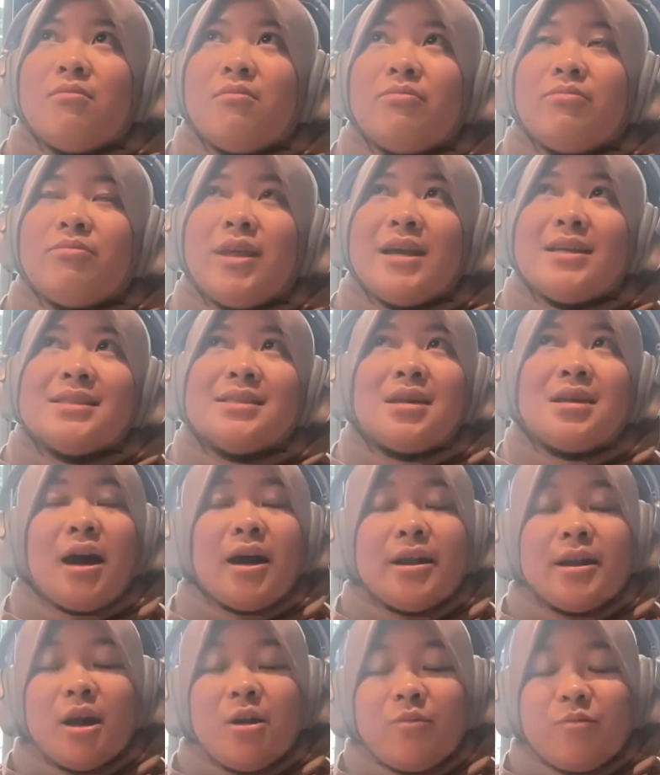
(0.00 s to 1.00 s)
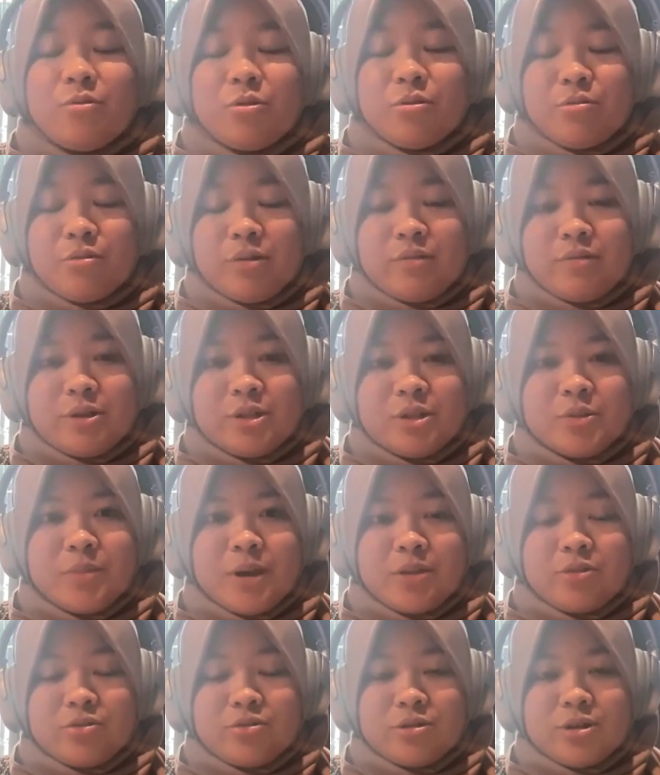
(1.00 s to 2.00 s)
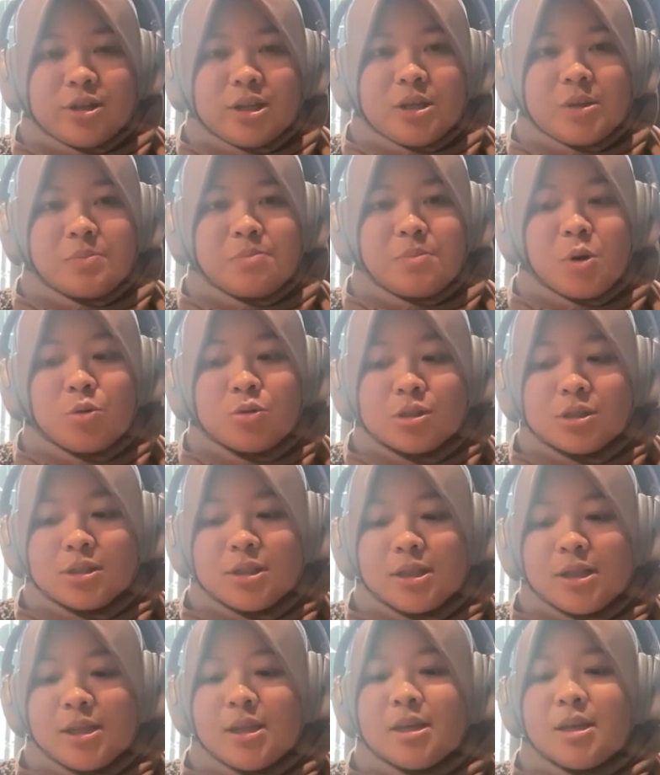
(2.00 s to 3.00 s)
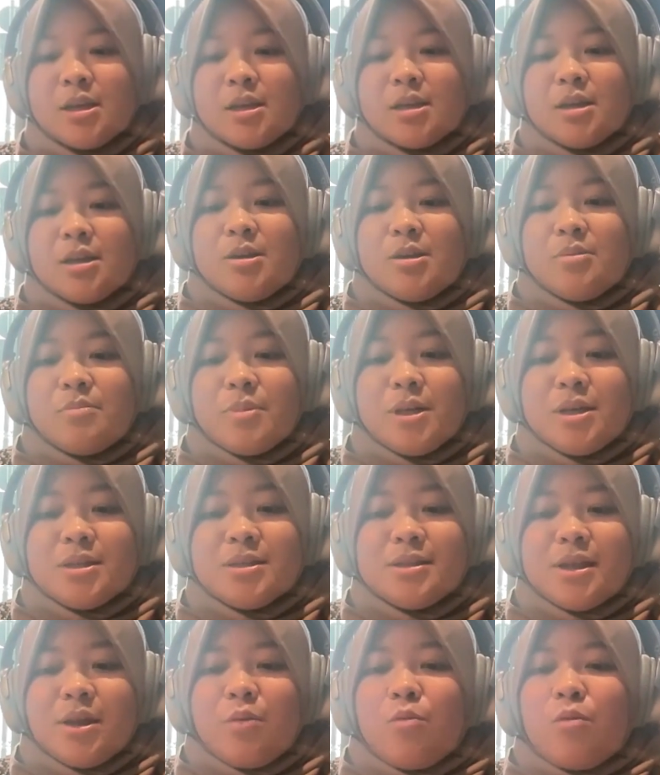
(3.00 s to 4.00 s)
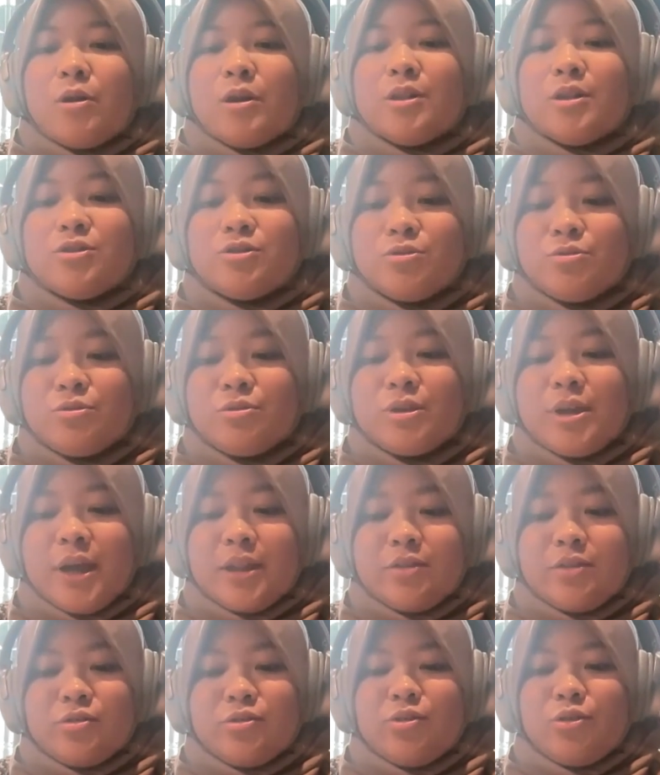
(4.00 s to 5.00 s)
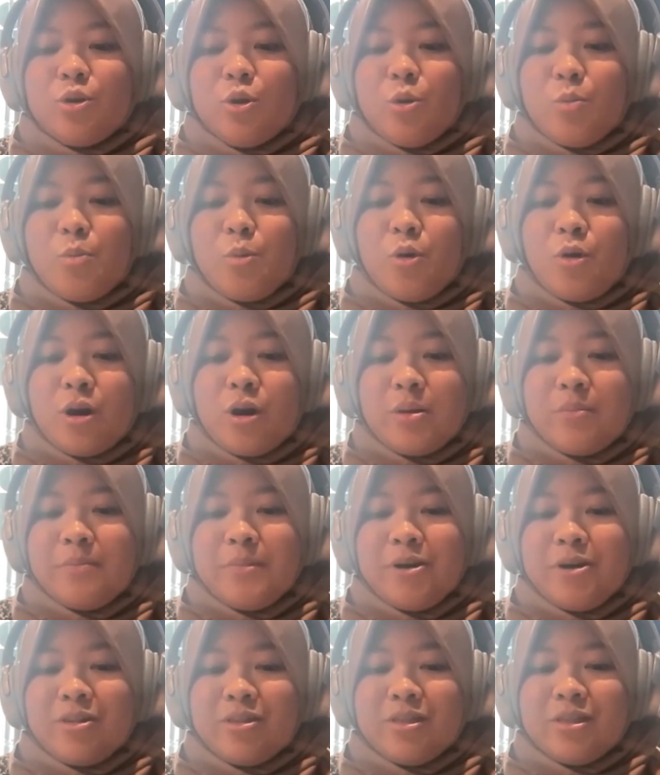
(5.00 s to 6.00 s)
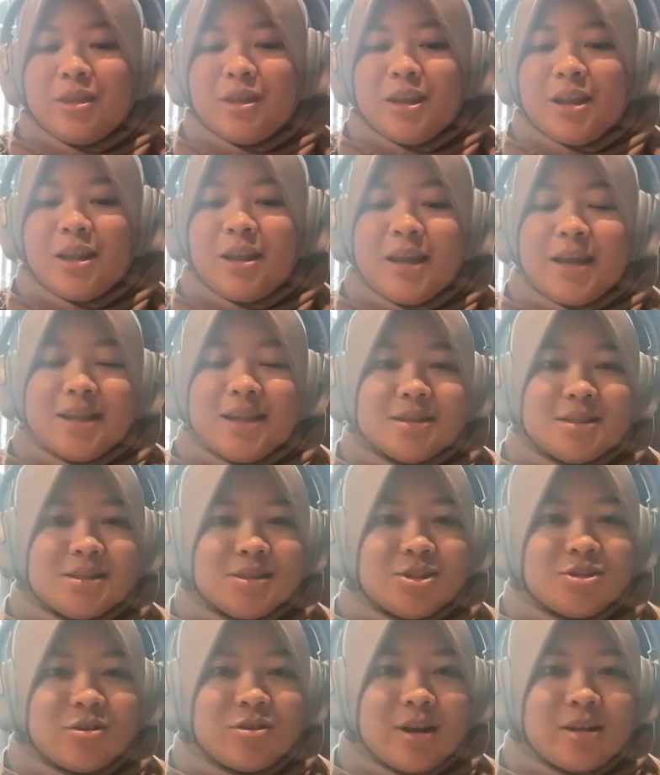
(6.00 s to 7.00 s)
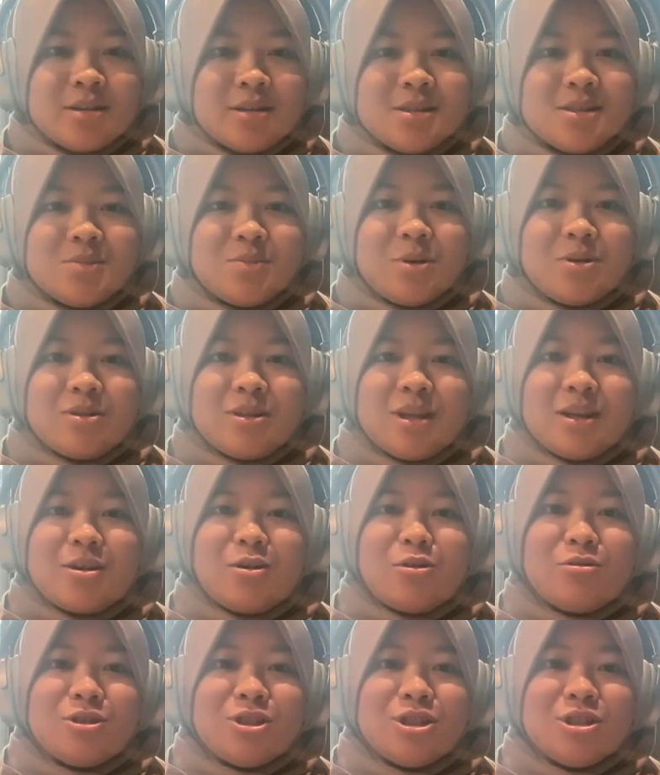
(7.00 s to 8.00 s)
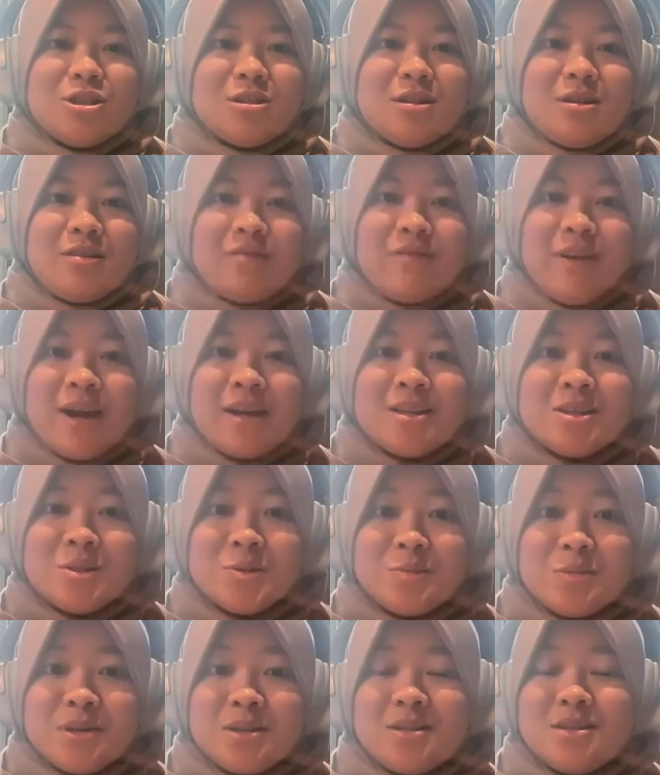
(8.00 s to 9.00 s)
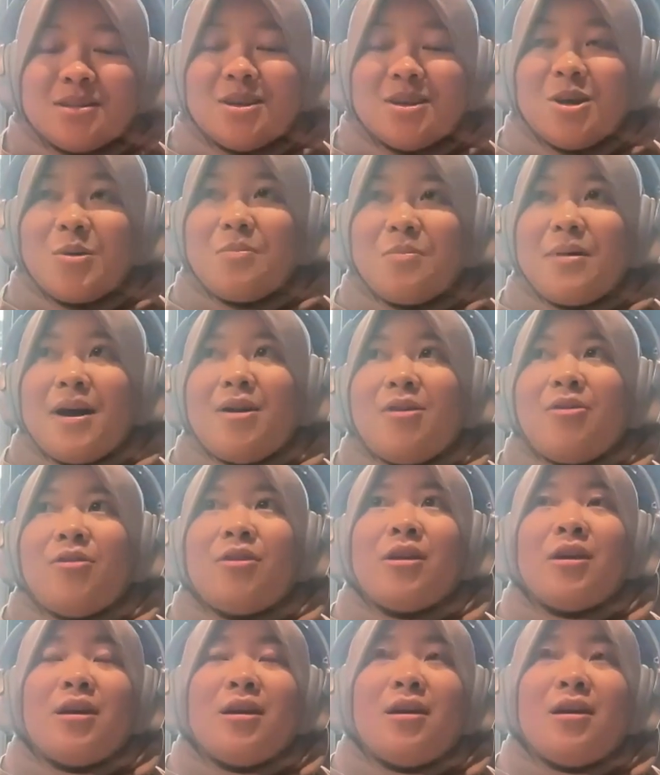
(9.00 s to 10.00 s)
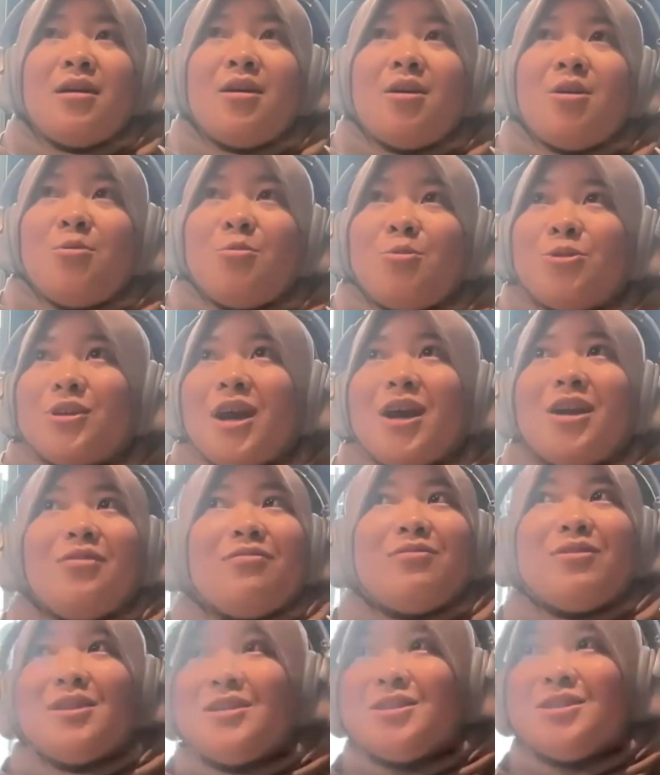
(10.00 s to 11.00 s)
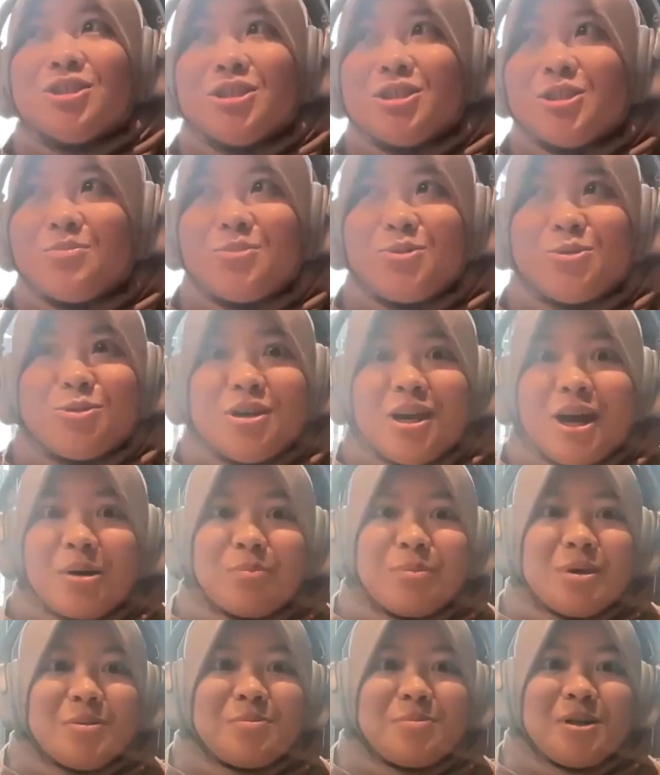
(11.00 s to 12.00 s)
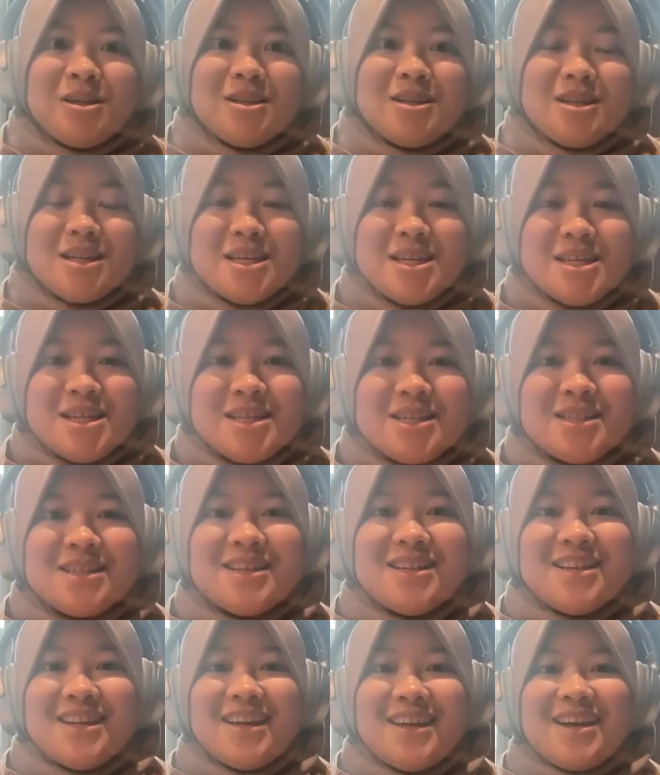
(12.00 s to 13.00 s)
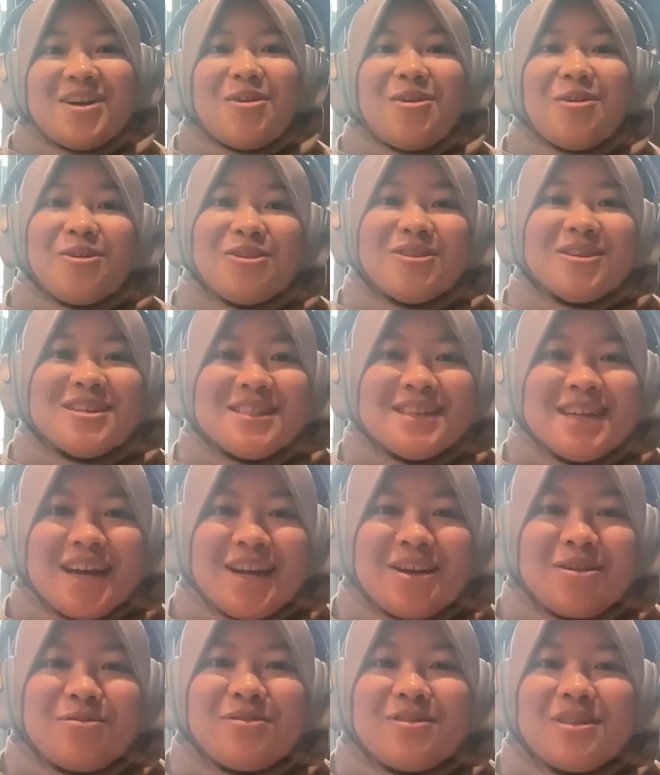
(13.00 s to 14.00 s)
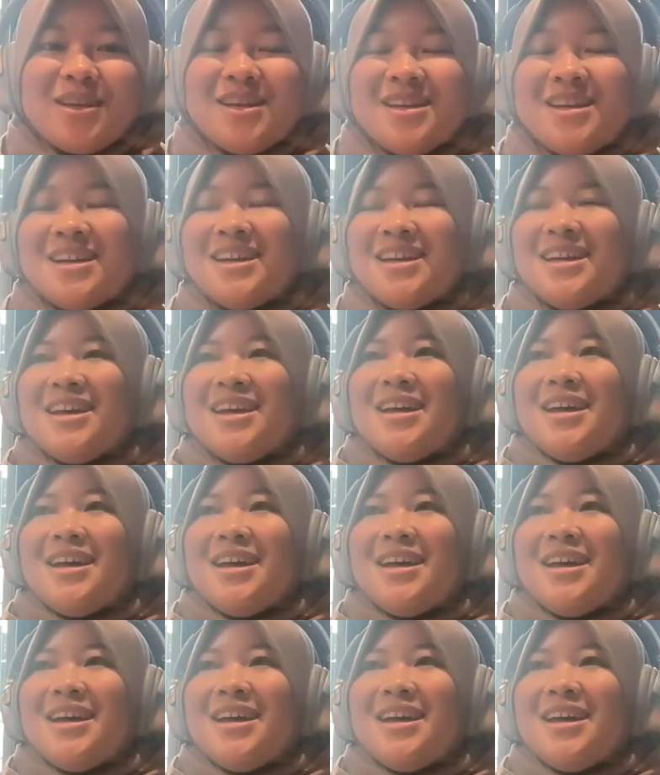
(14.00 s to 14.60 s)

they sign up for reverse mentoring mostly because they wanted to get to know more about the latest trends, about technological advancement, about what kind of leadership do young people need, like all this kind of thing.